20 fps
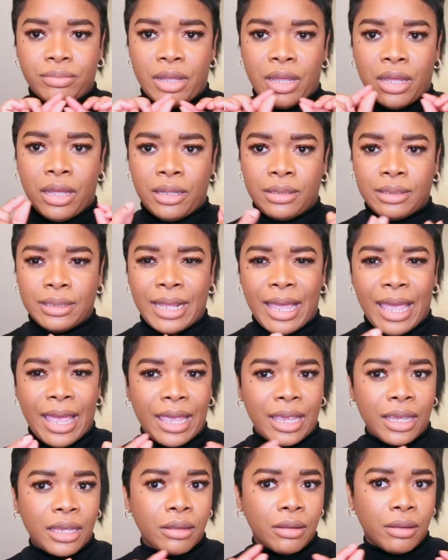
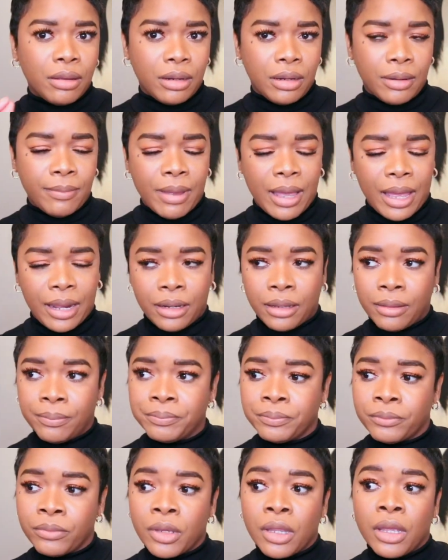leg on the
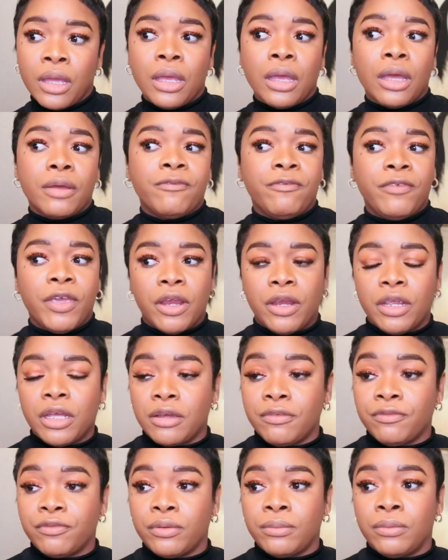bottom. Very
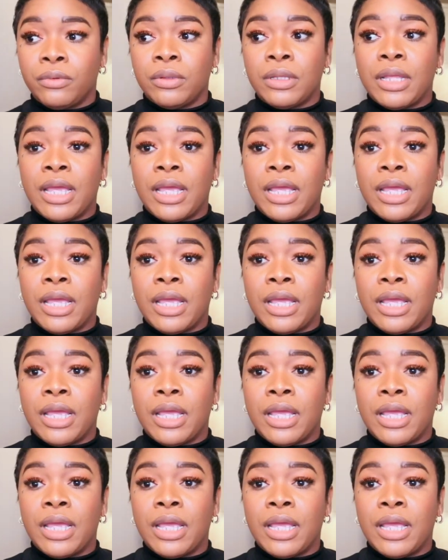comfortable.